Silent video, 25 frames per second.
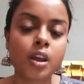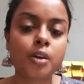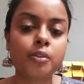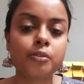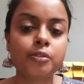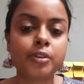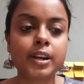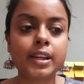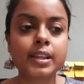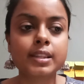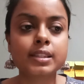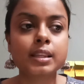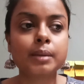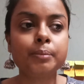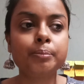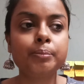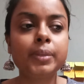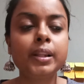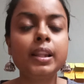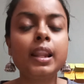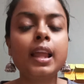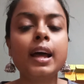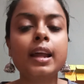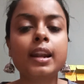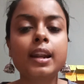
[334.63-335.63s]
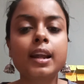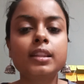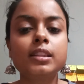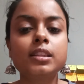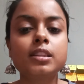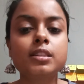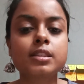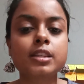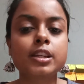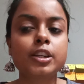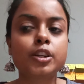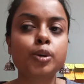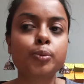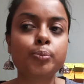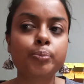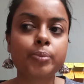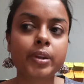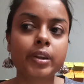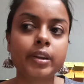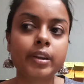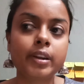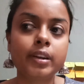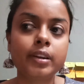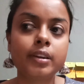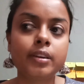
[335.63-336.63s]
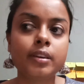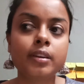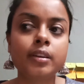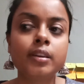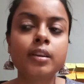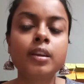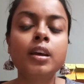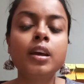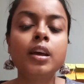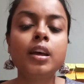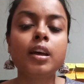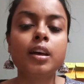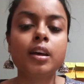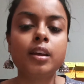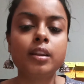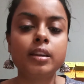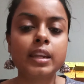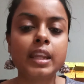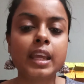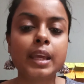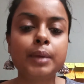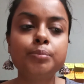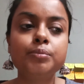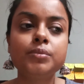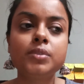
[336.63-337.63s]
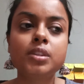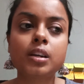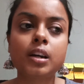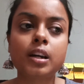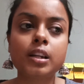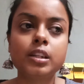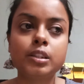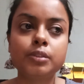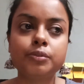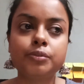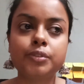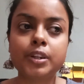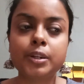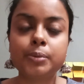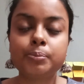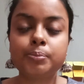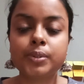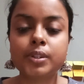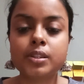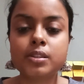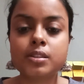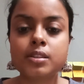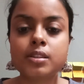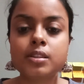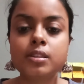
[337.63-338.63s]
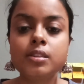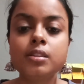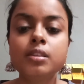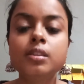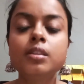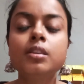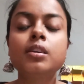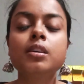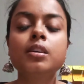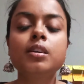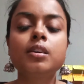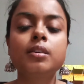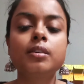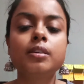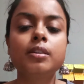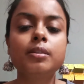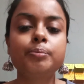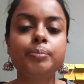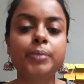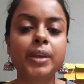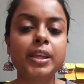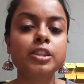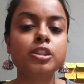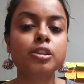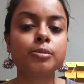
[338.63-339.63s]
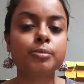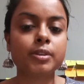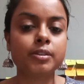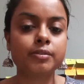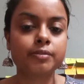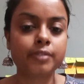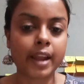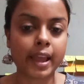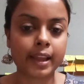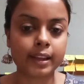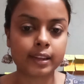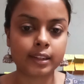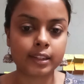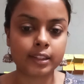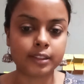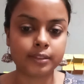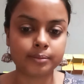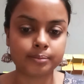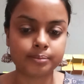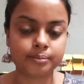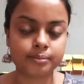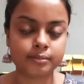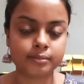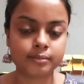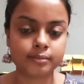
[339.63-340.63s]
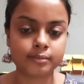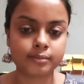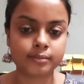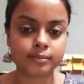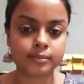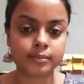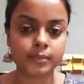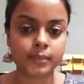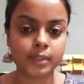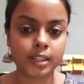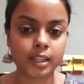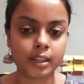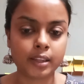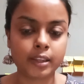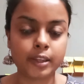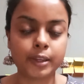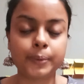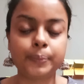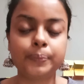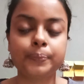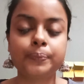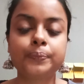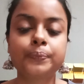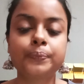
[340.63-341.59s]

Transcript: For example, another set of parent named a different person Benjamin Franklin. Okay.